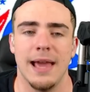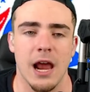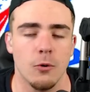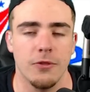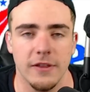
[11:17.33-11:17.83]
I
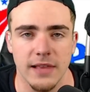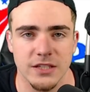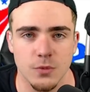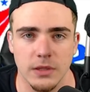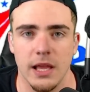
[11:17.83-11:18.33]
don't think
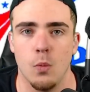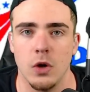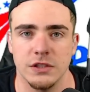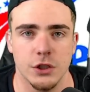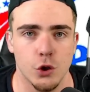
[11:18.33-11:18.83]
that's what they
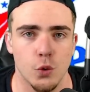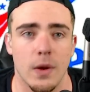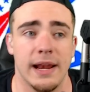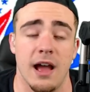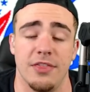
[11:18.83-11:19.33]
want to do
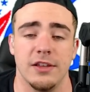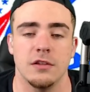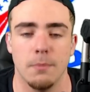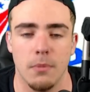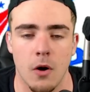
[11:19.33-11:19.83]
right now. I think
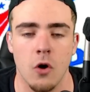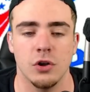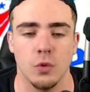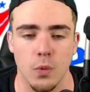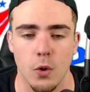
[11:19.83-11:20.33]
DeMar
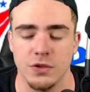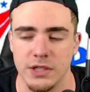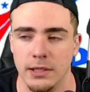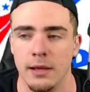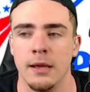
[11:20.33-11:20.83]

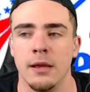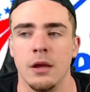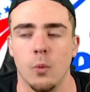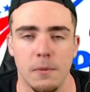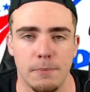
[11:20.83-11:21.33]
DeRozan
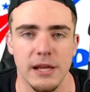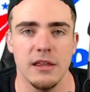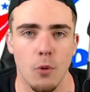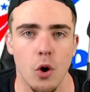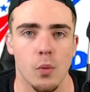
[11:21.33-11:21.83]
would be the
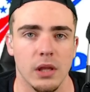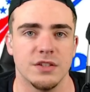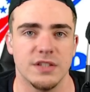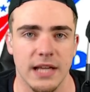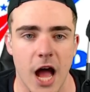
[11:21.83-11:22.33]
more
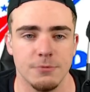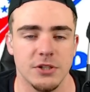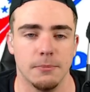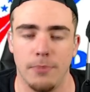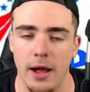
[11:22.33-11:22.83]
realistic
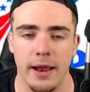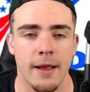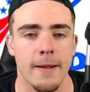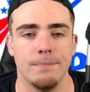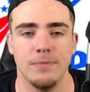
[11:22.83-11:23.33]
option, but
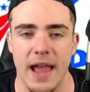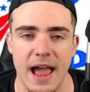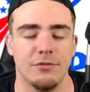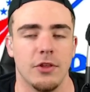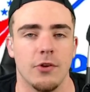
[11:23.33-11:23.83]
you
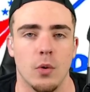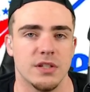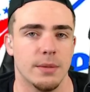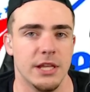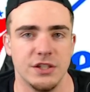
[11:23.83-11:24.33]
have to throw in
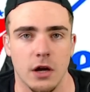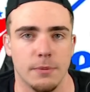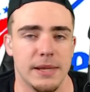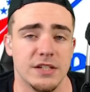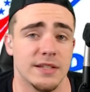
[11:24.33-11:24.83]
some of these young
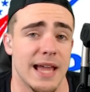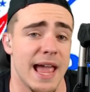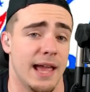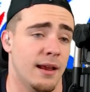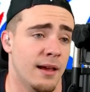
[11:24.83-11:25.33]
pieces.
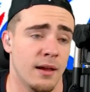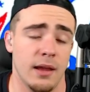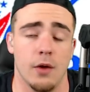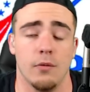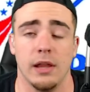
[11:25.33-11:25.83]
And
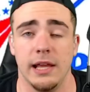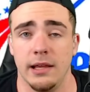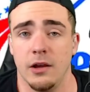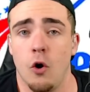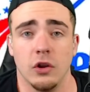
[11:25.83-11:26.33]
it
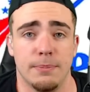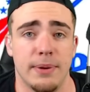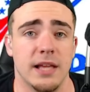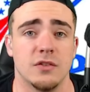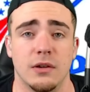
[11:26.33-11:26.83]
really all
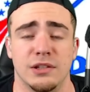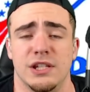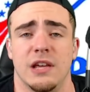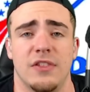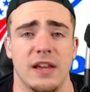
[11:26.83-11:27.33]
depends on do
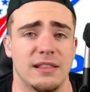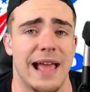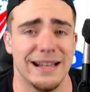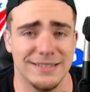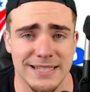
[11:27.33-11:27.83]
you think
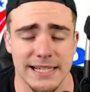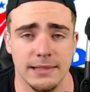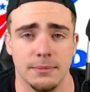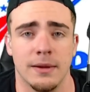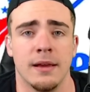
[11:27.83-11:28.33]
that
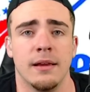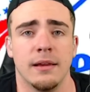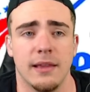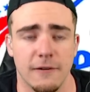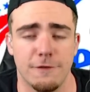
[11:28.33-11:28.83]
team
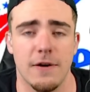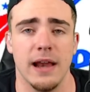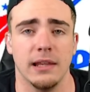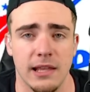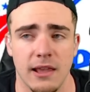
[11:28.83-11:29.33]
can
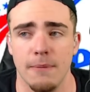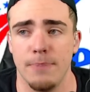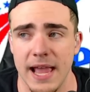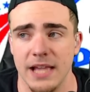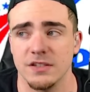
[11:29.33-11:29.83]
finally get
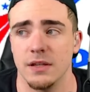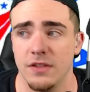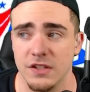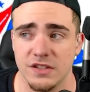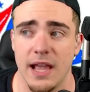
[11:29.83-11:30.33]
past
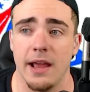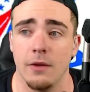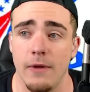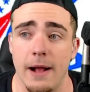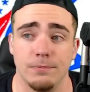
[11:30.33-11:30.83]
the second
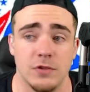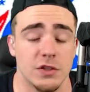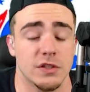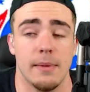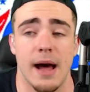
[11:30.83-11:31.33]
round?
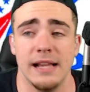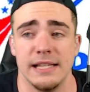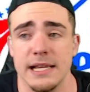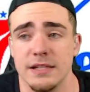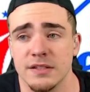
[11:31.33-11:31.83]
Just some
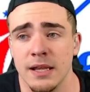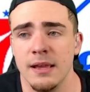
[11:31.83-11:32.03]
ideas